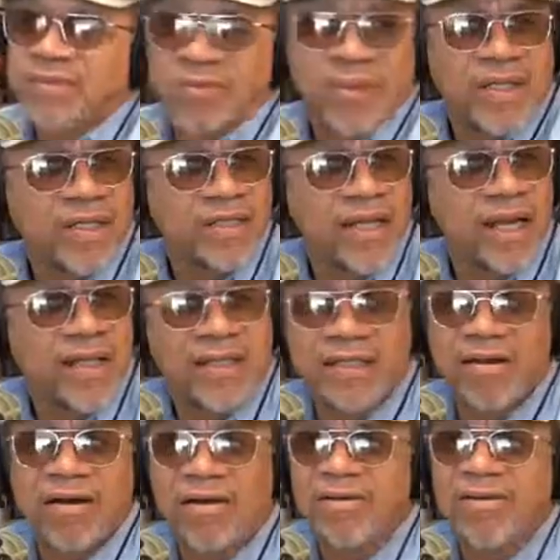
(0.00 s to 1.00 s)
What exactly
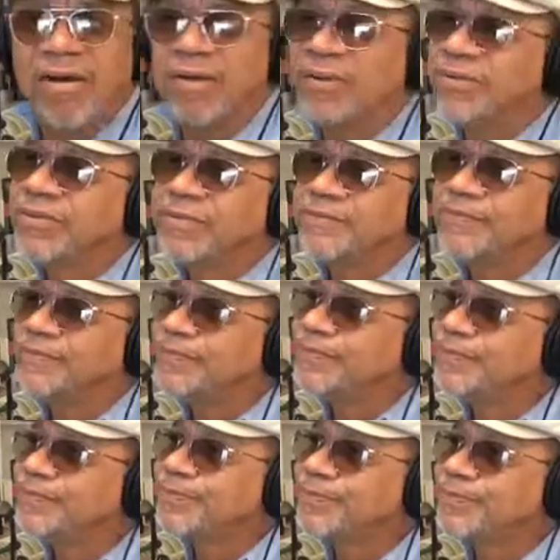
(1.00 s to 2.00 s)
are those?
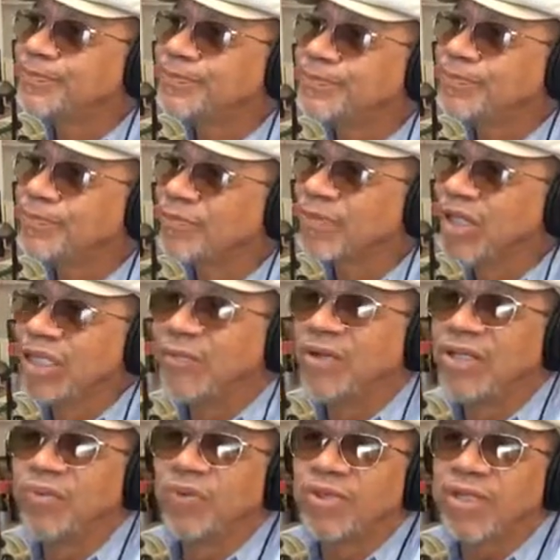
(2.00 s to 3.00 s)

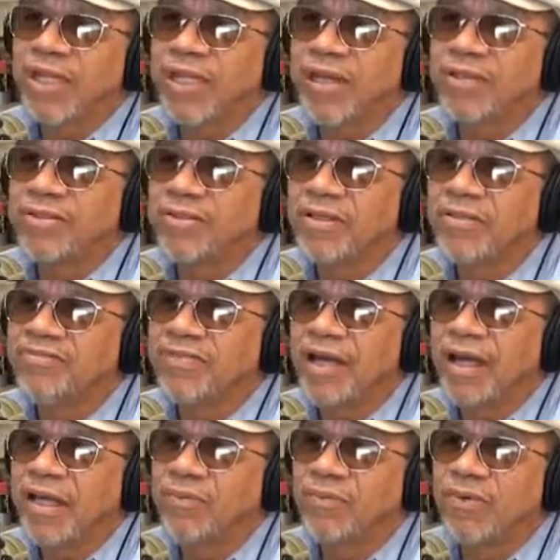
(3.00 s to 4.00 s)
Anyone care to
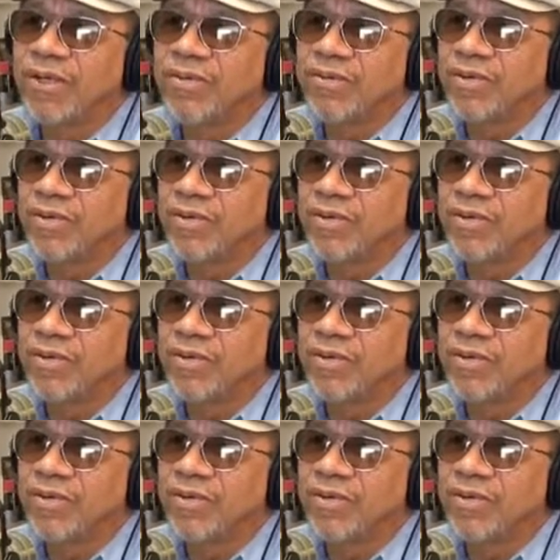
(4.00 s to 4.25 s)
define what